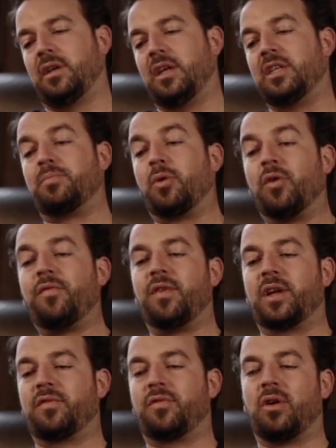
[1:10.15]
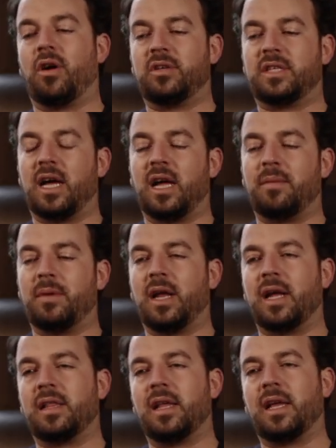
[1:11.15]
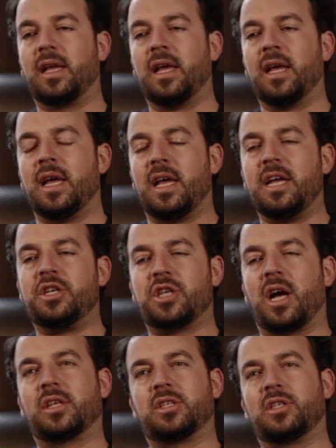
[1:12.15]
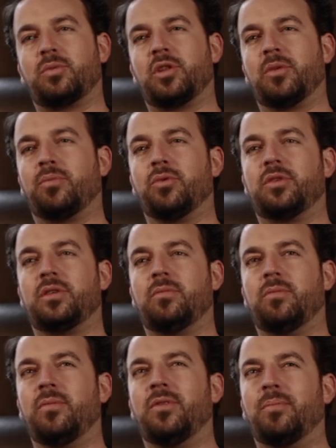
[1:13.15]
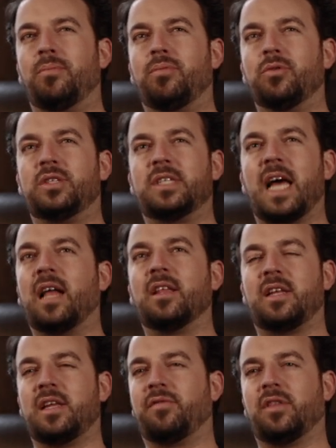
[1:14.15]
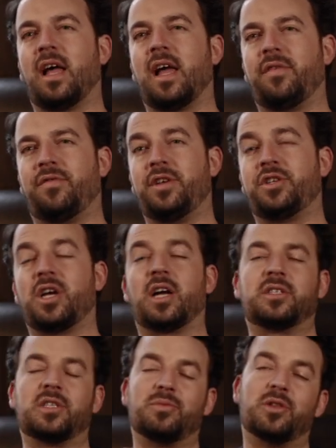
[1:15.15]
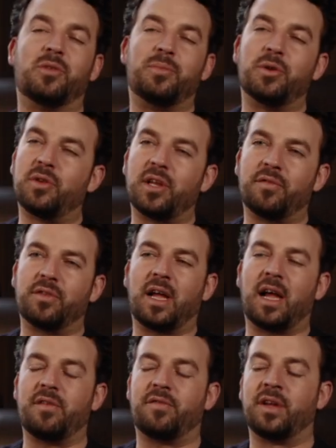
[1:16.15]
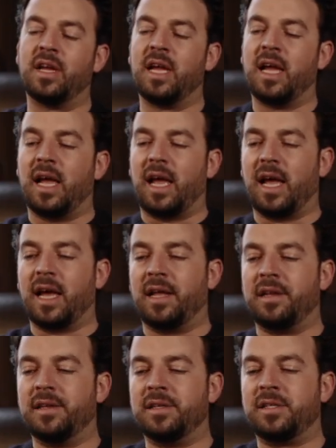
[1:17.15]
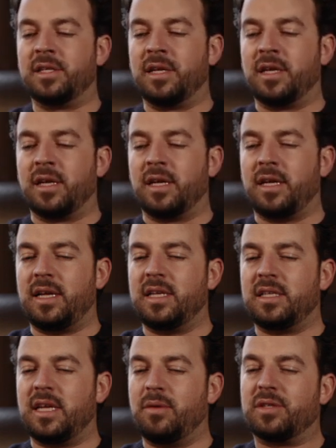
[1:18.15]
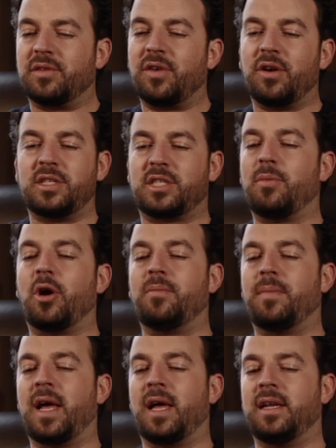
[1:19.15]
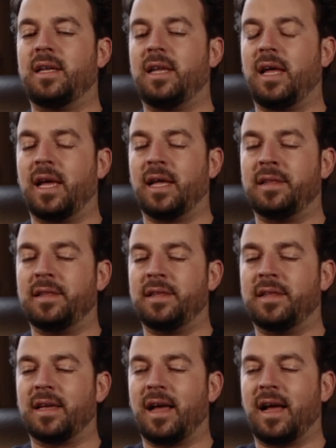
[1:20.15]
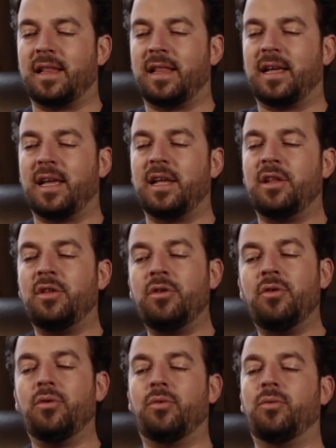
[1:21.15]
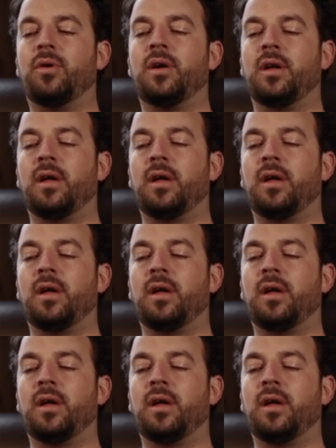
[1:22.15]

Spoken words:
is perfect for our time, and I think he shocks us with the brutality of life. He shocks us with the beauty of life, and he was a very smart man, and I think he knew